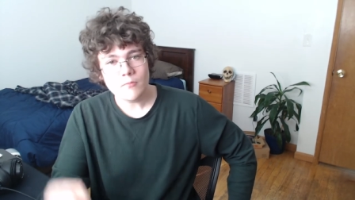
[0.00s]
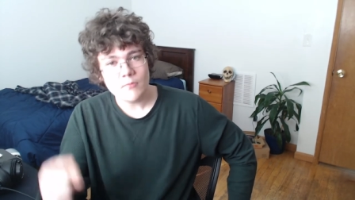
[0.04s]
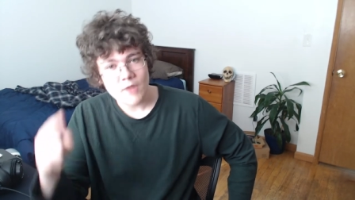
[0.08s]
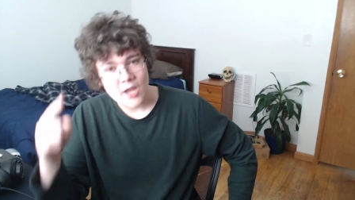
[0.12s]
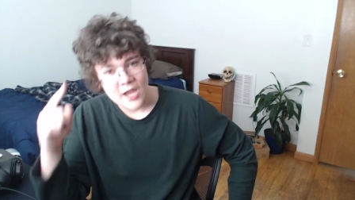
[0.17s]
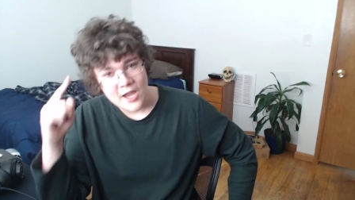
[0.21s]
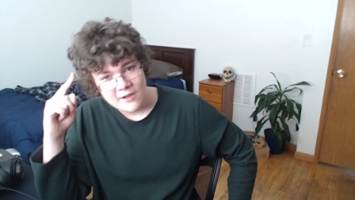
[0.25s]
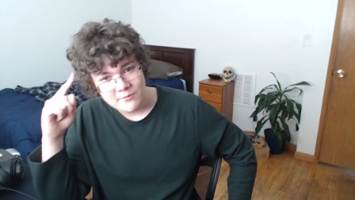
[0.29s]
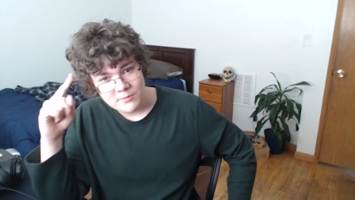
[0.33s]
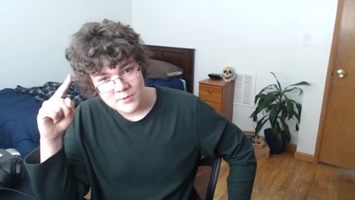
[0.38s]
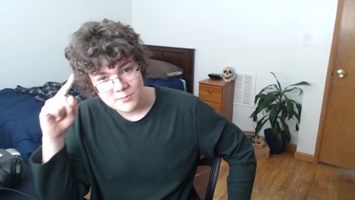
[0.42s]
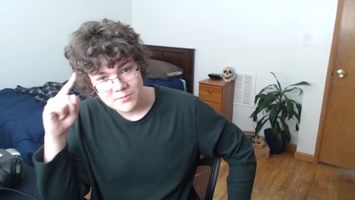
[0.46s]

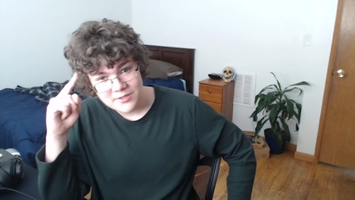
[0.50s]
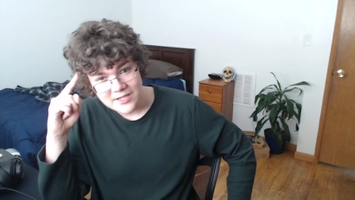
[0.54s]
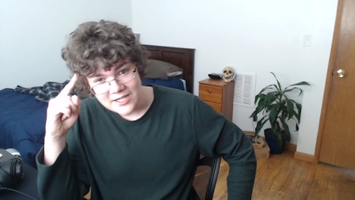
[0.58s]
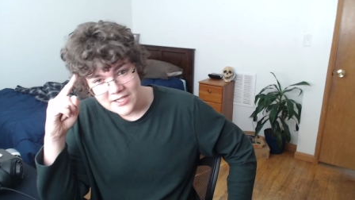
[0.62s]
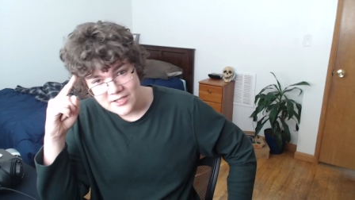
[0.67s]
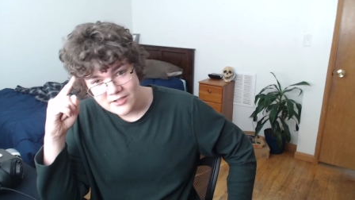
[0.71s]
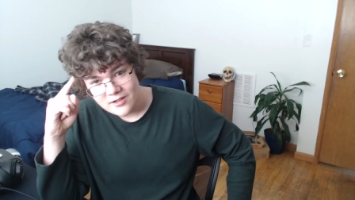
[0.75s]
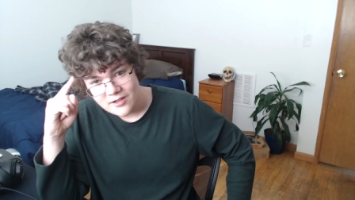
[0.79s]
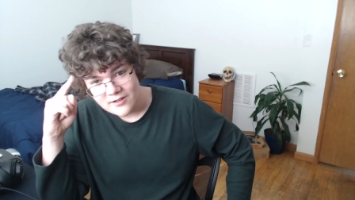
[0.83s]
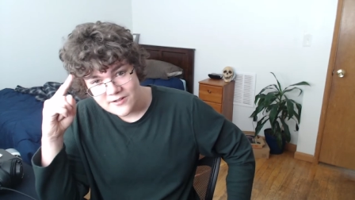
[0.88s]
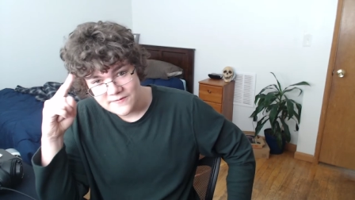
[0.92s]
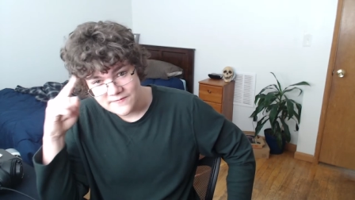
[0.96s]
I've been playing
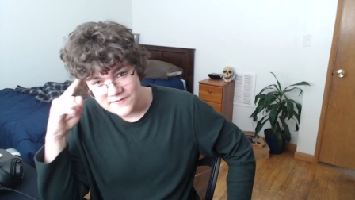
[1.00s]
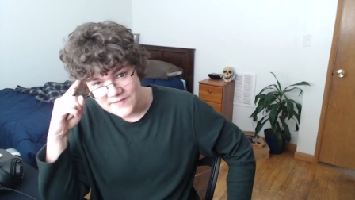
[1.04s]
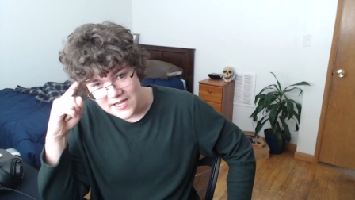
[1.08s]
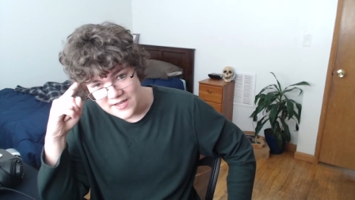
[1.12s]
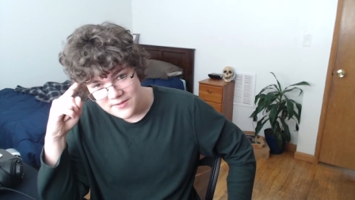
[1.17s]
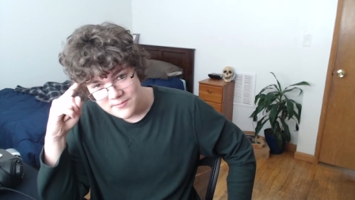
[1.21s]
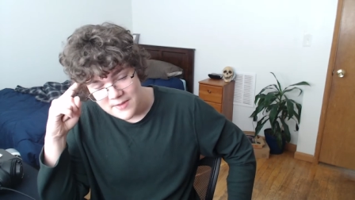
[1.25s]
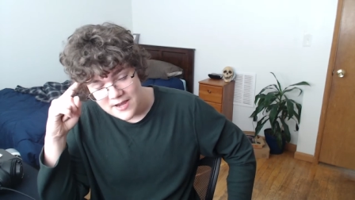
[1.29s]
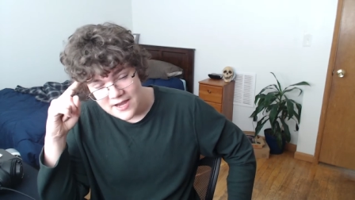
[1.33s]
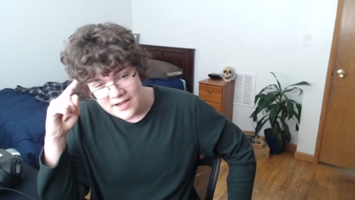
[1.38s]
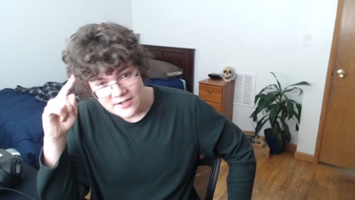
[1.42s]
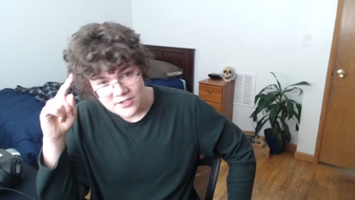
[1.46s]
a lot of
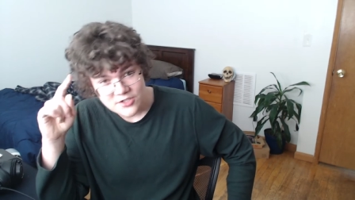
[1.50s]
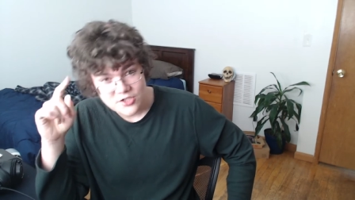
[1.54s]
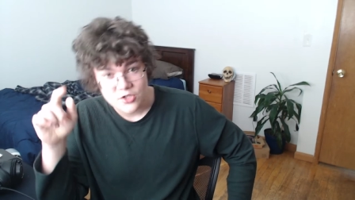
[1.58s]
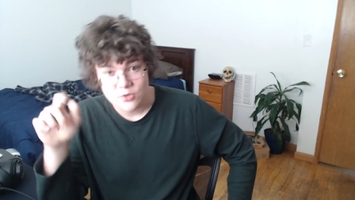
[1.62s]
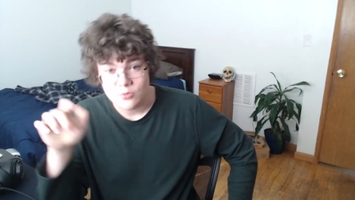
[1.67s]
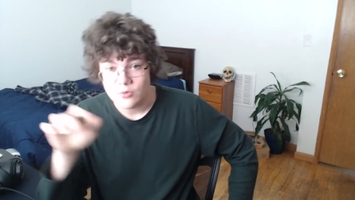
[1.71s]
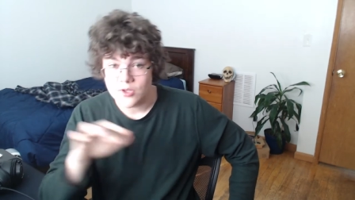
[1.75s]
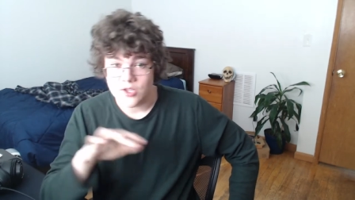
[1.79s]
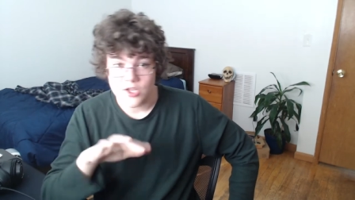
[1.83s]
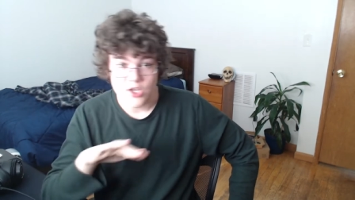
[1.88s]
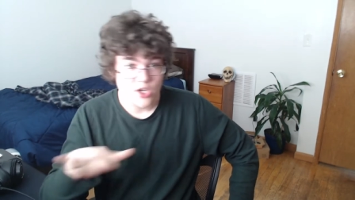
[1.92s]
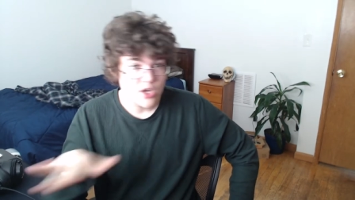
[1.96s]
Deathmatch
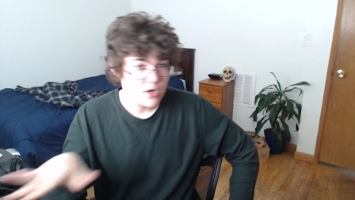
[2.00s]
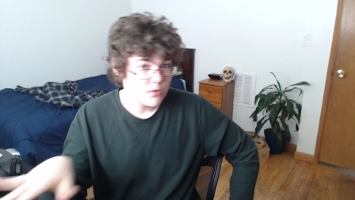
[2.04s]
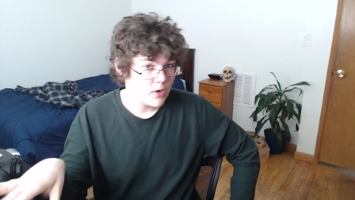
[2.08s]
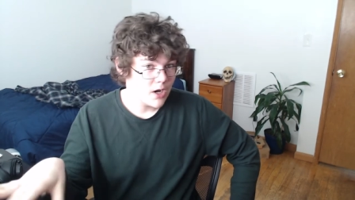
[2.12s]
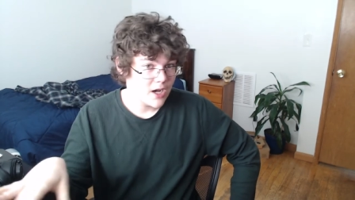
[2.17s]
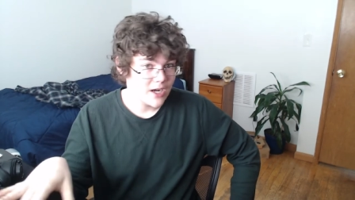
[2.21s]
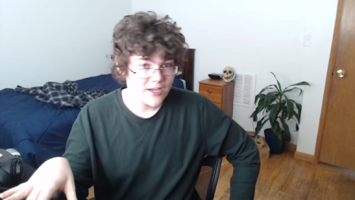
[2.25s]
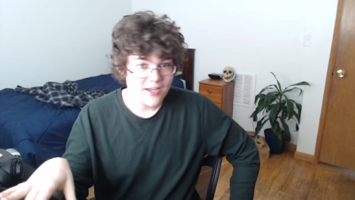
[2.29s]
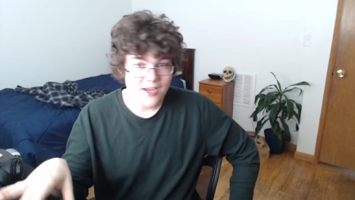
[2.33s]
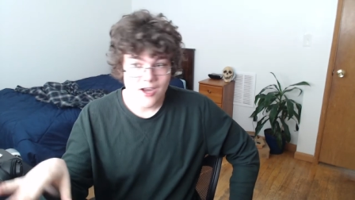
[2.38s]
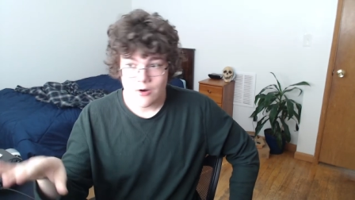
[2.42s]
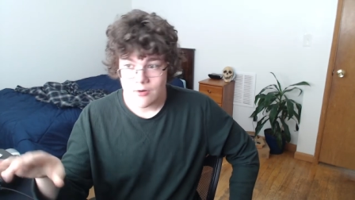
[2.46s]
with no
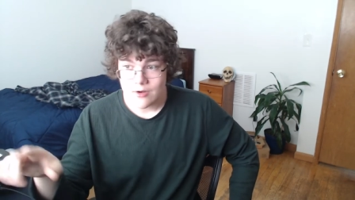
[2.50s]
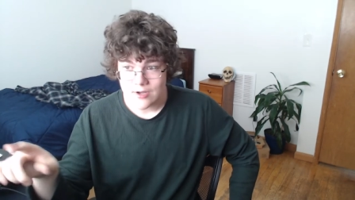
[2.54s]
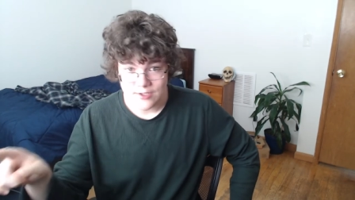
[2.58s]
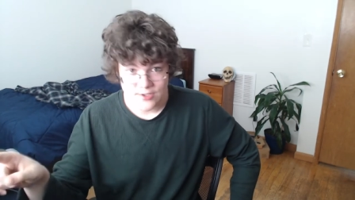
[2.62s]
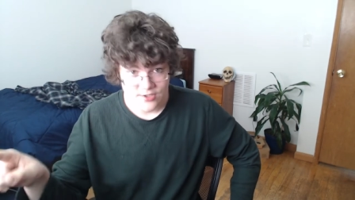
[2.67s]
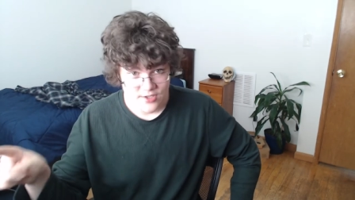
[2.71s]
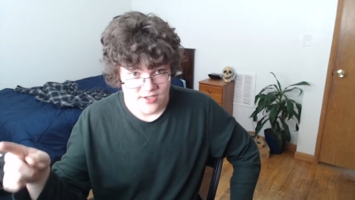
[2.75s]
audio and